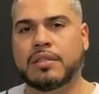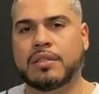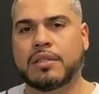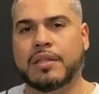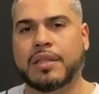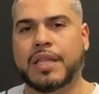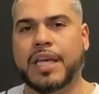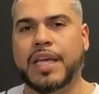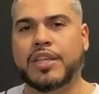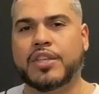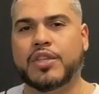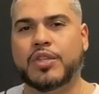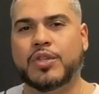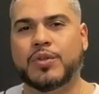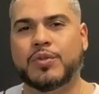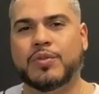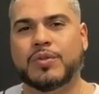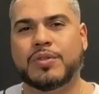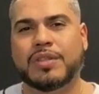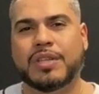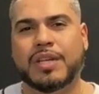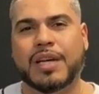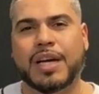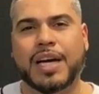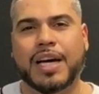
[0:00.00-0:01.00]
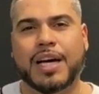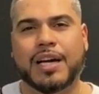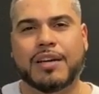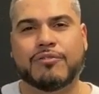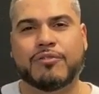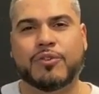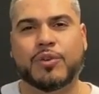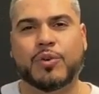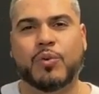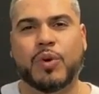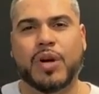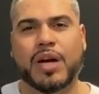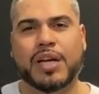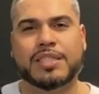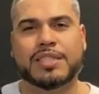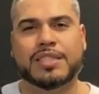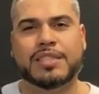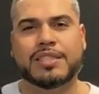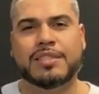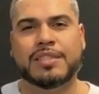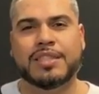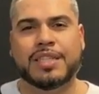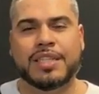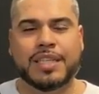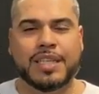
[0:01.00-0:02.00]
thank you for
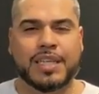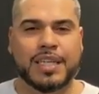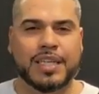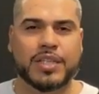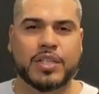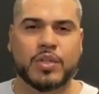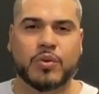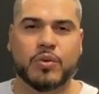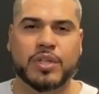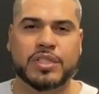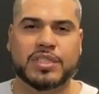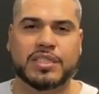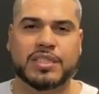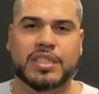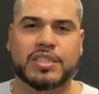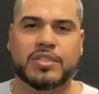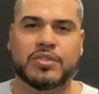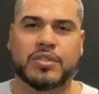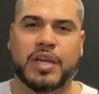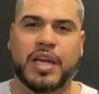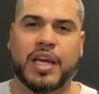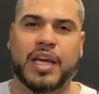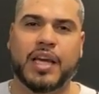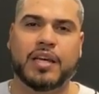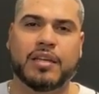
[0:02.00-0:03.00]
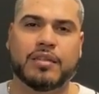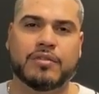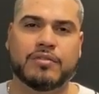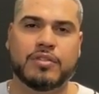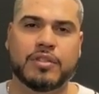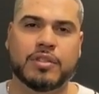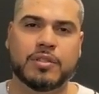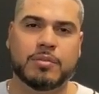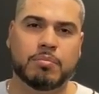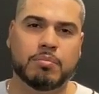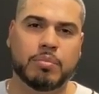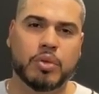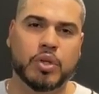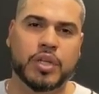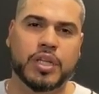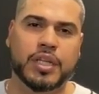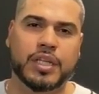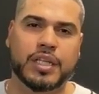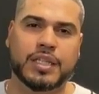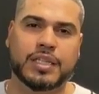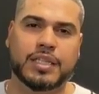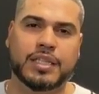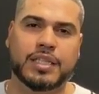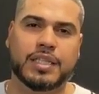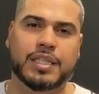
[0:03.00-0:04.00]
watching. Any questions that you have, put it
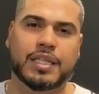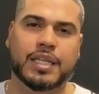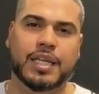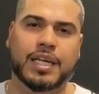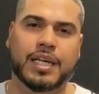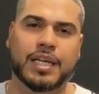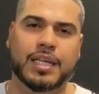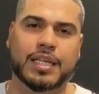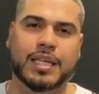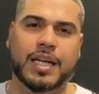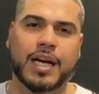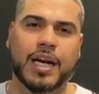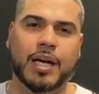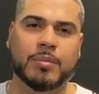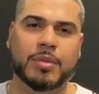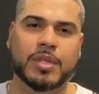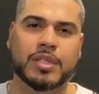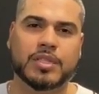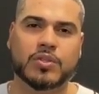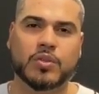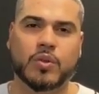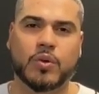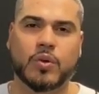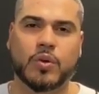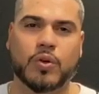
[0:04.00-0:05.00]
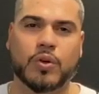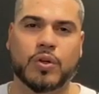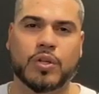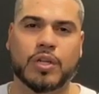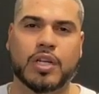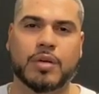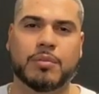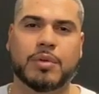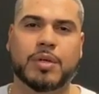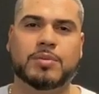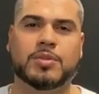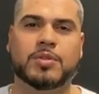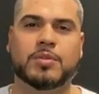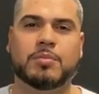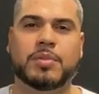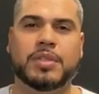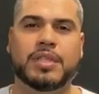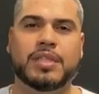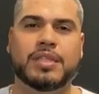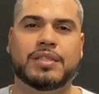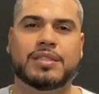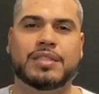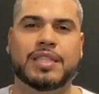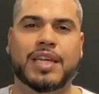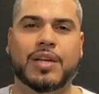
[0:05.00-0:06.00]
in the comments or come up to
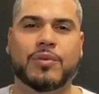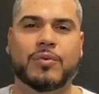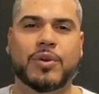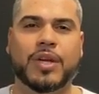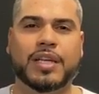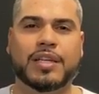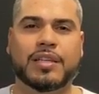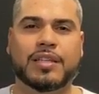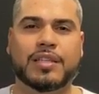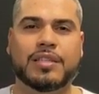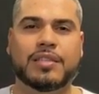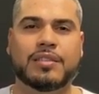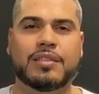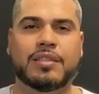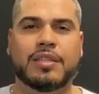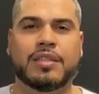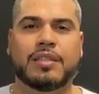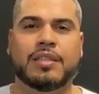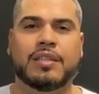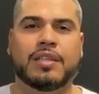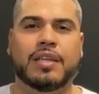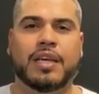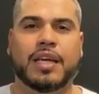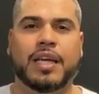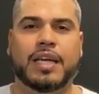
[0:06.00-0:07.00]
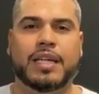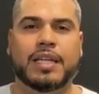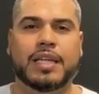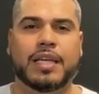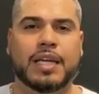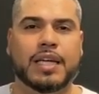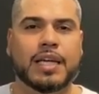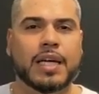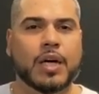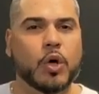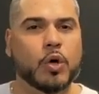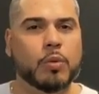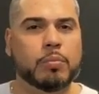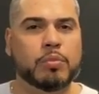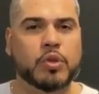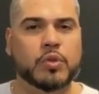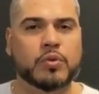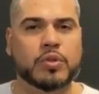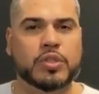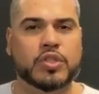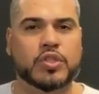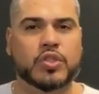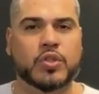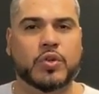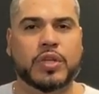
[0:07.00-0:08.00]
me directly. And I hope you
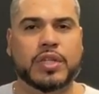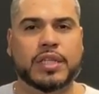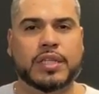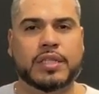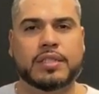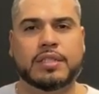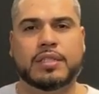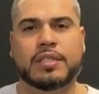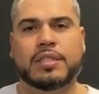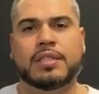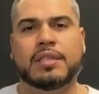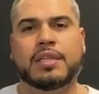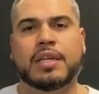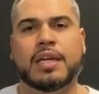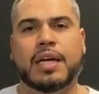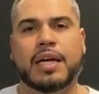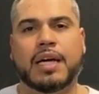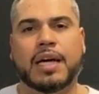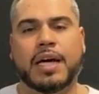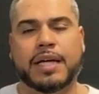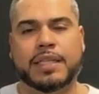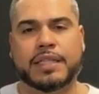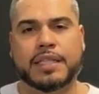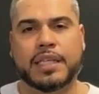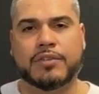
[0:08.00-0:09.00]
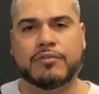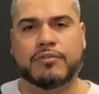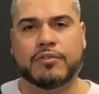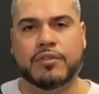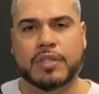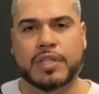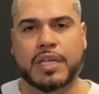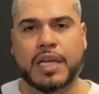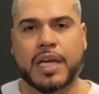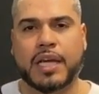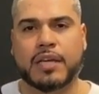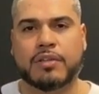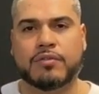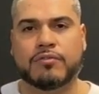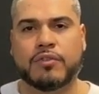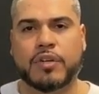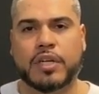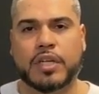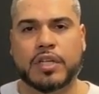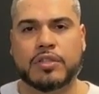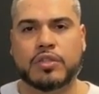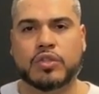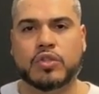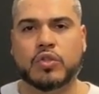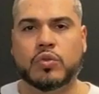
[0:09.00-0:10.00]
enjoyed it. I definitely had
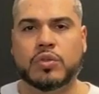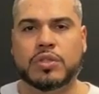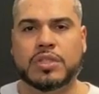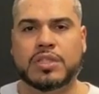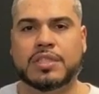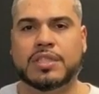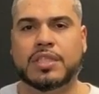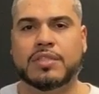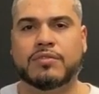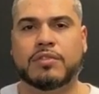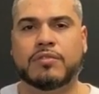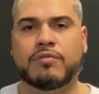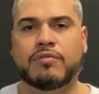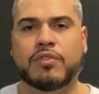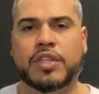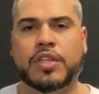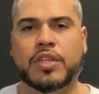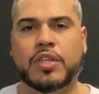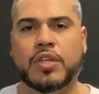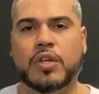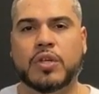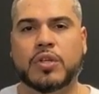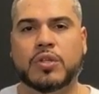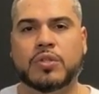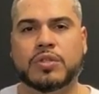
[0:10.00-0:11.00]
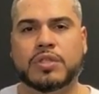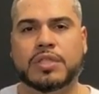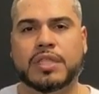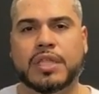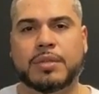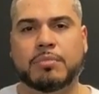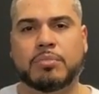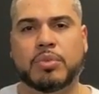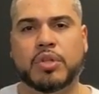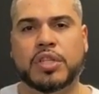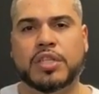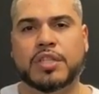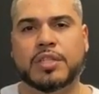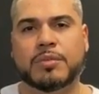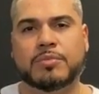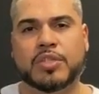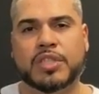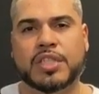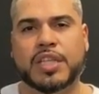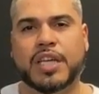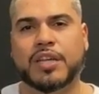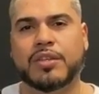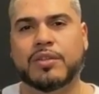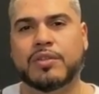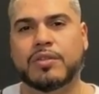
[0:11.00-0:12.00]
fun doing these different videos and putting them
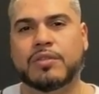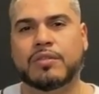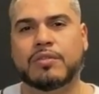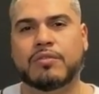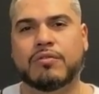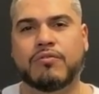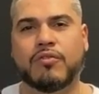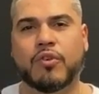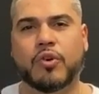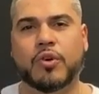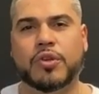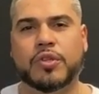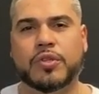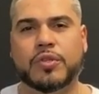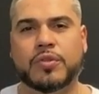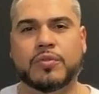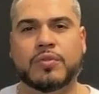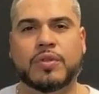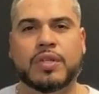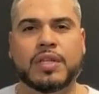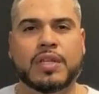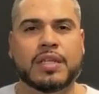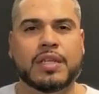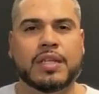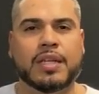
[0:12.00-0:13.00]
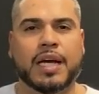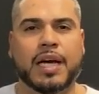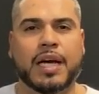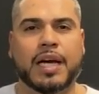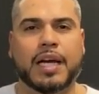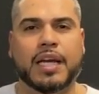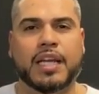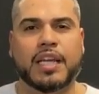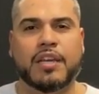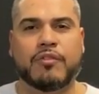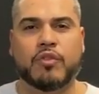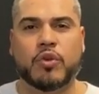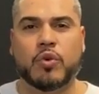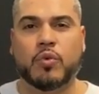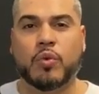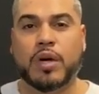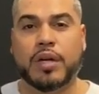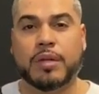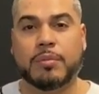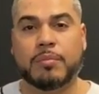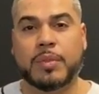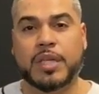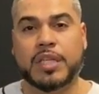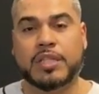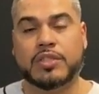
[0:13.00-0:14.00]
together for you. If you
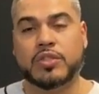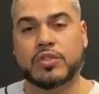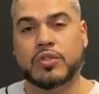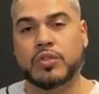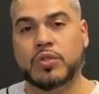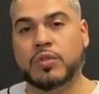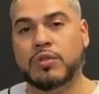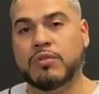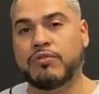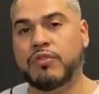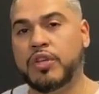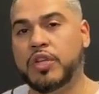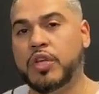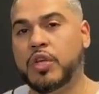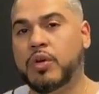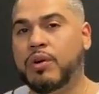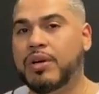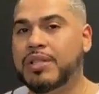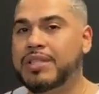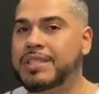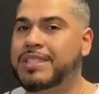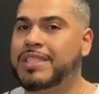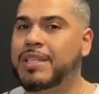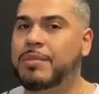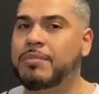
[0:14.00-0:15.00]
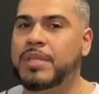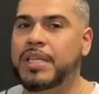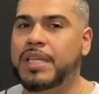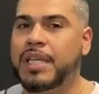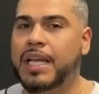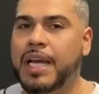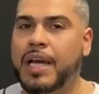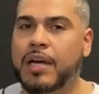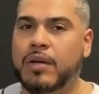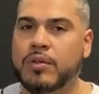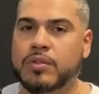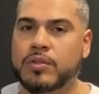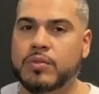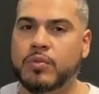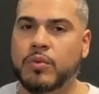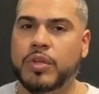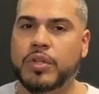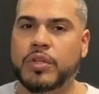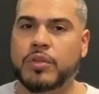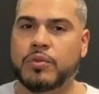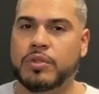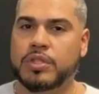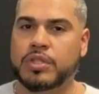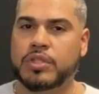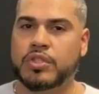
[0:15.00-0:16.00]
want me to do a video on something else,
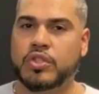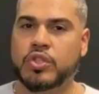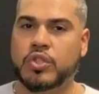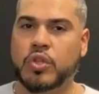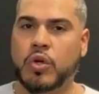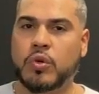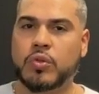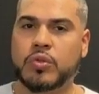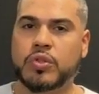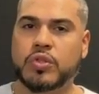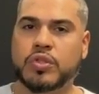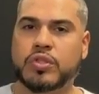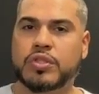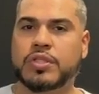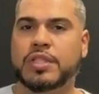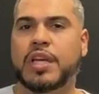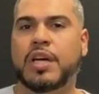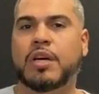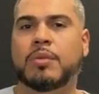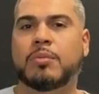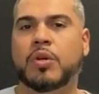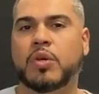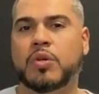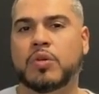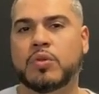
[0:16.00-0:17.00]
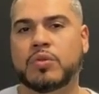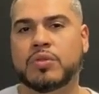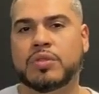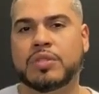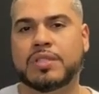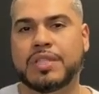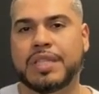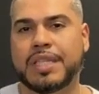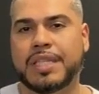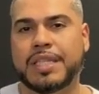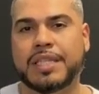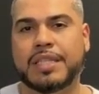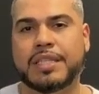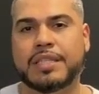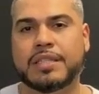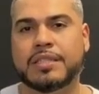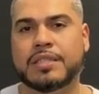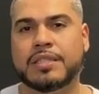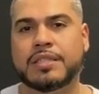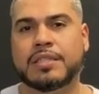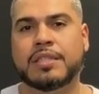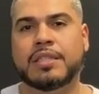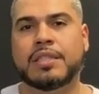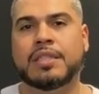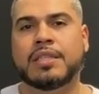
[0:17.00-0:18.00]
whether it's shoulders, elbows,
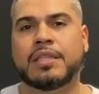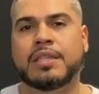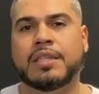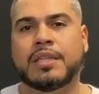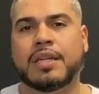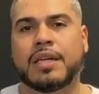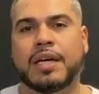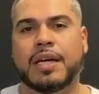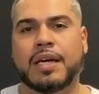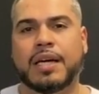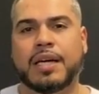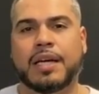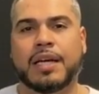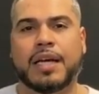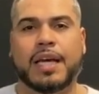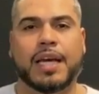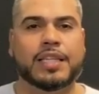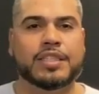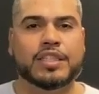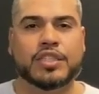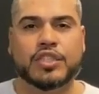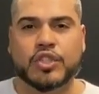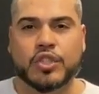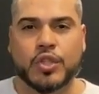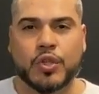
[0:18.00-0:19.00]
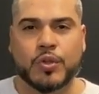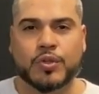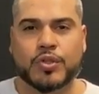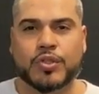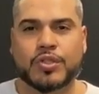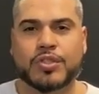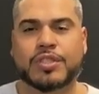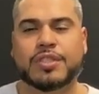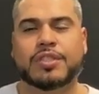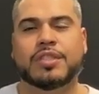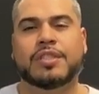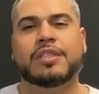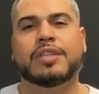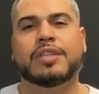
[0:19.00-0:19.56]
knees, heads and shoulders,